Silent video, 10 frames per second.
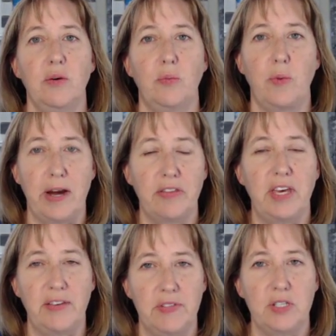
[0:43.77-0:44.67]
where
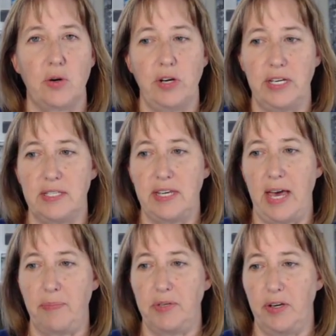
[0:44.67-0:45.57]
the inventory is
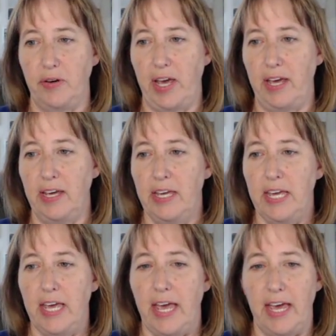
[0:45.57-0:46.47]
kept, okay?
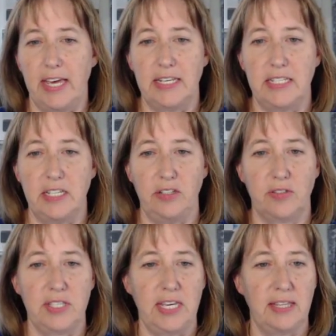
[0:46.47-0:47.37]
And
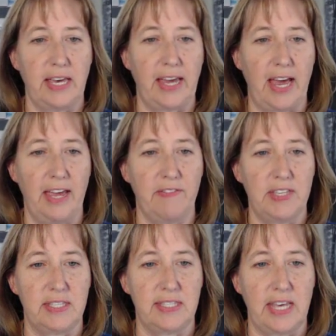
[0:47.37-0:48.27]
you'll see, like, I have
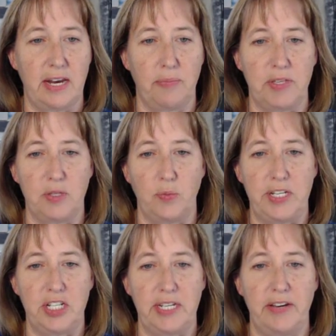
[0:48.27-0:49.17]
this set up, this
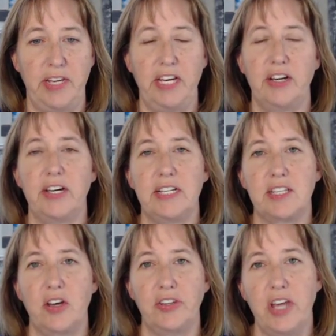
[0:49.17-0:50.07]
widget down here.
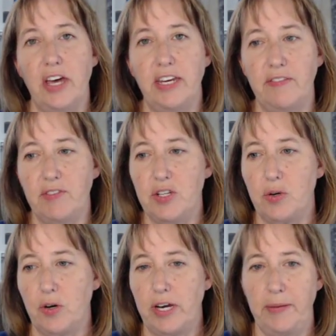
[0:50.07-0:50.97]
It's called
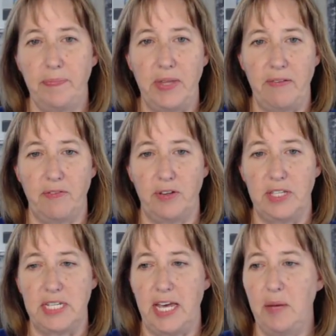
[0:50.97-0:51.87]
non-inventory for
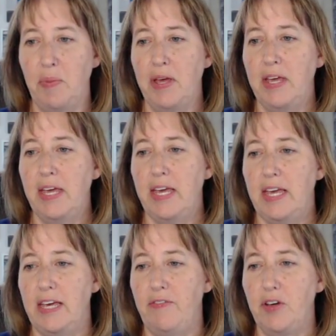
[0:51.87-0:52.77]
the type.
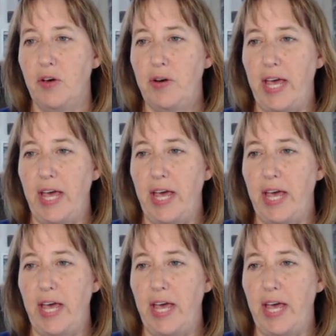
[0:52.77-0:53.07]
If you go